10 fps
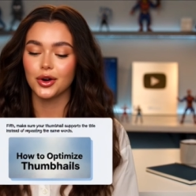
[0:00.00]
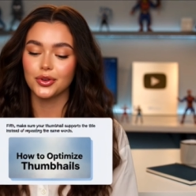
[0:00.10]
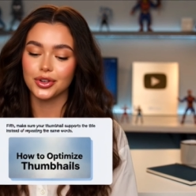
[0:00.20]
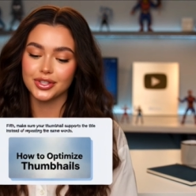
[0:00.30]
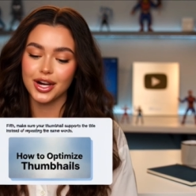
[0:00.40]

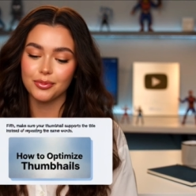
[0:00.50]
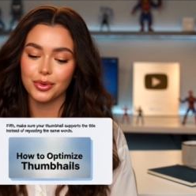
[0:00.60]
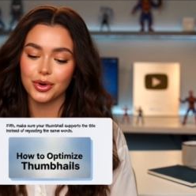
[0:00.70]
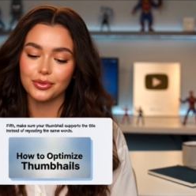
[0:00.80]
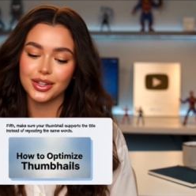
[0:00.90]
For
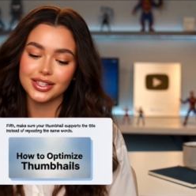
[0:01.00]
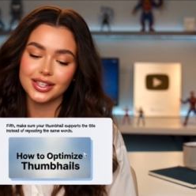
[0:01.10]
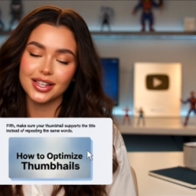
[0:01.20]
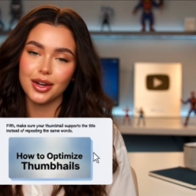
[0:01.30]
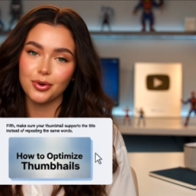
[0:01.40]
example, if the
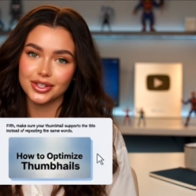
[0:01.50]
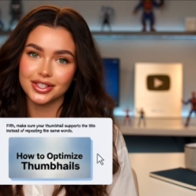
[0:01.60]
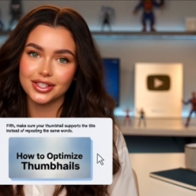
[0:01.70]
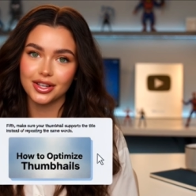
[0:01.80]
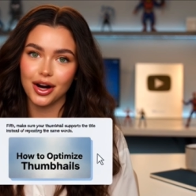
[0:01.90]
title
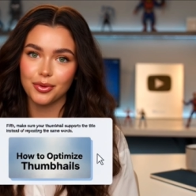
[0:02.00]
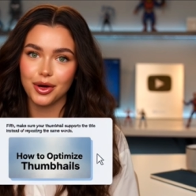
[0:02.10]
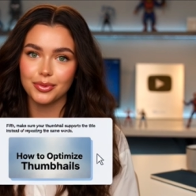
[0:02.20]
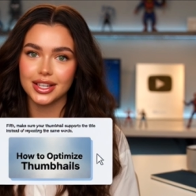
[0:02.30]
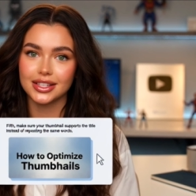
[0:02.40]
mentions
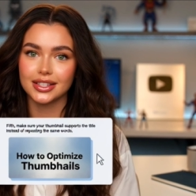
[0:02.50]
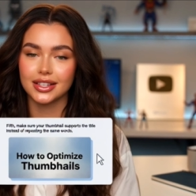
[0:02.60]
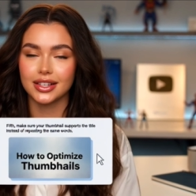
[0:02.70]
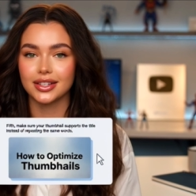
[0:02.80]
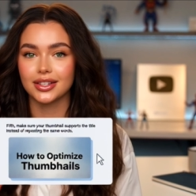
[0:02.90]
optimizing,
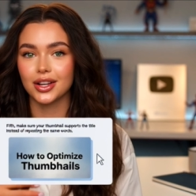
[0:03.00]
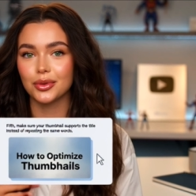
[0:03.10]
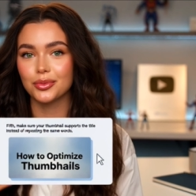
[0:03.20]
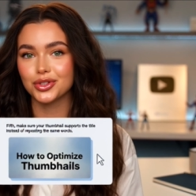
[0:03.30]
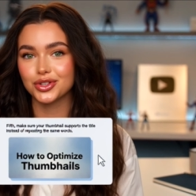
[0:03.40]
the
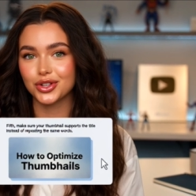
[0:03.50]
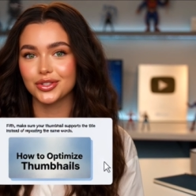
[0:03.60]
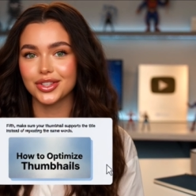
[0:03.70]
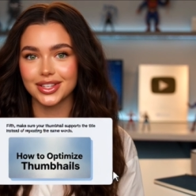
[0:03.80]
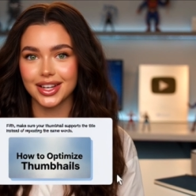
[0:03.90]
thumbnail should
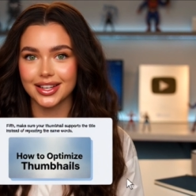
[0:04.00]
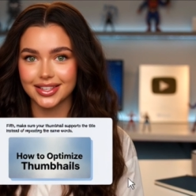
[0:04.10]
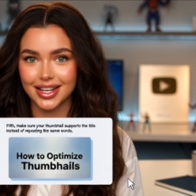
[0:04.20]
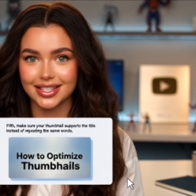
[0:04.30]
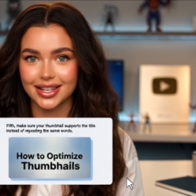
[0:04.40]
visually
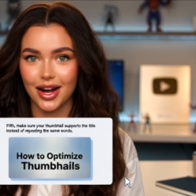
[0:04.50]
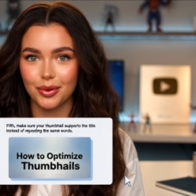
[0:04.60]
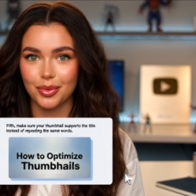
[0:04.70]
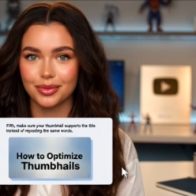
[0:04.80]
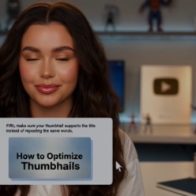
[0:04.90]
hint at that
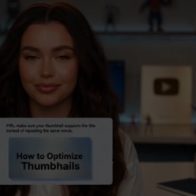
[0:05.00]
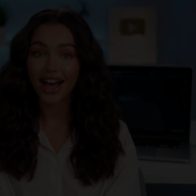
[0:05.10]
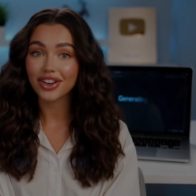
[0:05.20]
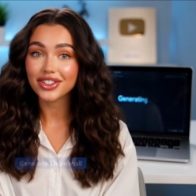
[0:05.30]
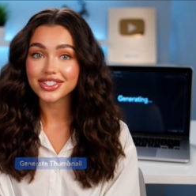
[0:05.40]
topic.
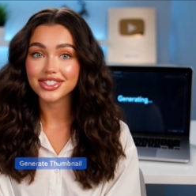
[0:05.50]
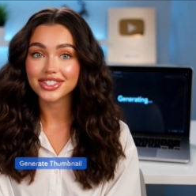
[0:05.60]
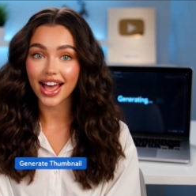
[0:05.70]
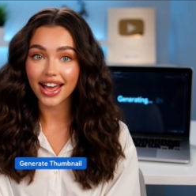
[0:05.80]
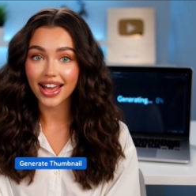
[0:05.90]
Now let's use
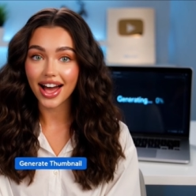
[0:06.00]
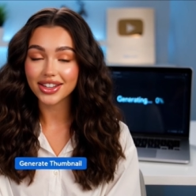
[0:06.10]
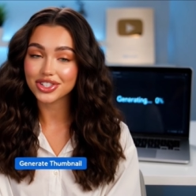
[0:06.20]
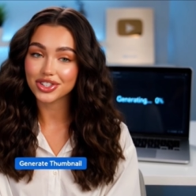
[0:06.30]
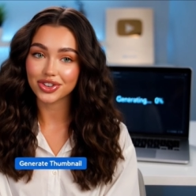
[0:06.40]
AI
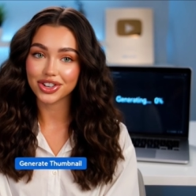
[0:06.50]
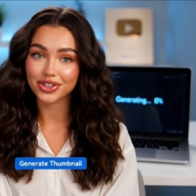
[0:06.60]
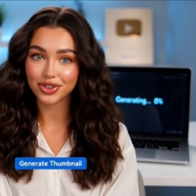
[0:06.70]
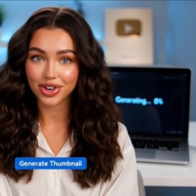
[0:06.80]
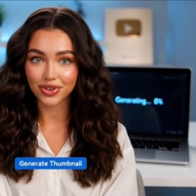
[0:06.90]
to generate the
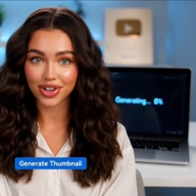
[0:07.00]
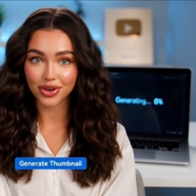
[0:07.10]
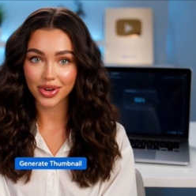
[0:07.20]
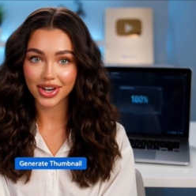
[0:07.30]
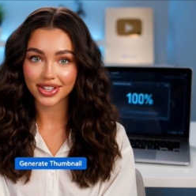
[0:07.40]
thumbnail
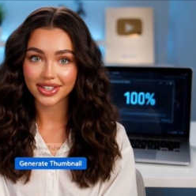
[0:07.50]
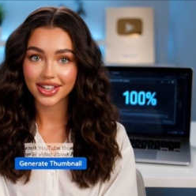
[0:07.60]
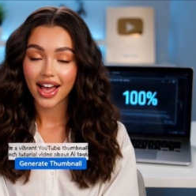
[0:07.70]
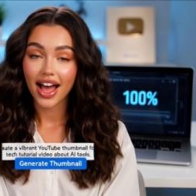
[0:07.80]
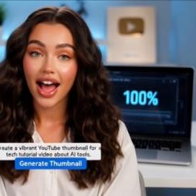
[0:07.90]
image.
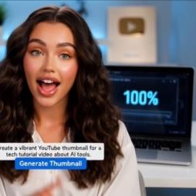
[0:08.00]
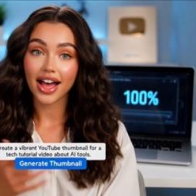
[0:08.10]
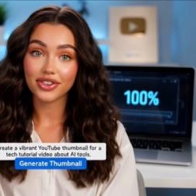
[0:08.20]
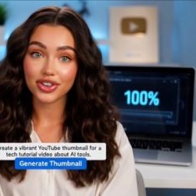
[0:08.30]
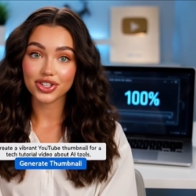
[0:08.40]

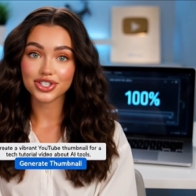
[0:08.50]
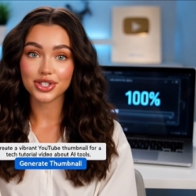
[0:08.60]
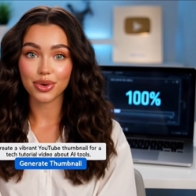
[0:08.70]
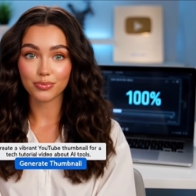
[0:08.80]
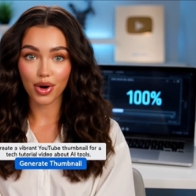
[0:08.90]
I've entered a
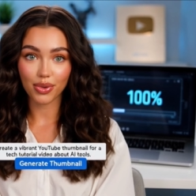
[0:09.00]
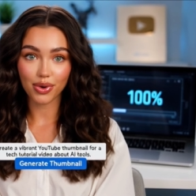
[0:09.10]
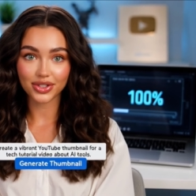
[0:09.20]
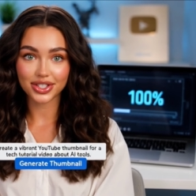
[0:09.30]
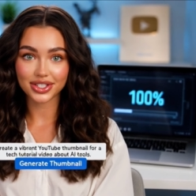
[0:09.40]
simple
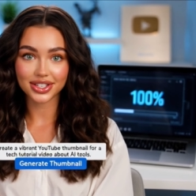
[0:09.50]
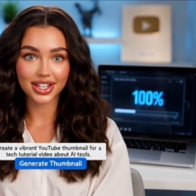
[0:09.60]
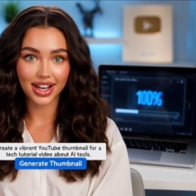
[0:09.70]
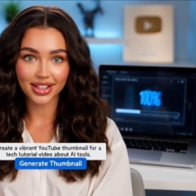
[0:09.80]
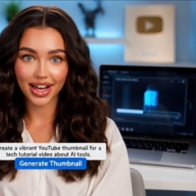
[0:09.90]
prompt into
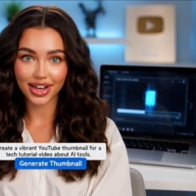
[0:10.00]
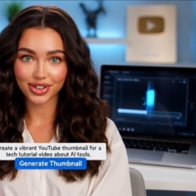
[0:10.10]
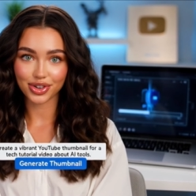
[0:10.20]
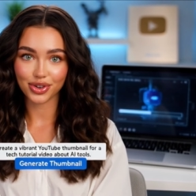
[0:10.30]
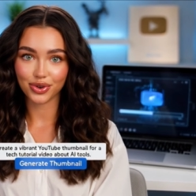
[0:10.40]
this AI
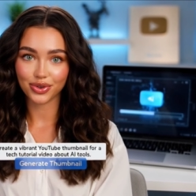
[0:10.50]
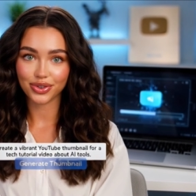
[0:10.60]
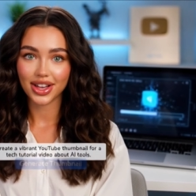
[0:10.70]
tool.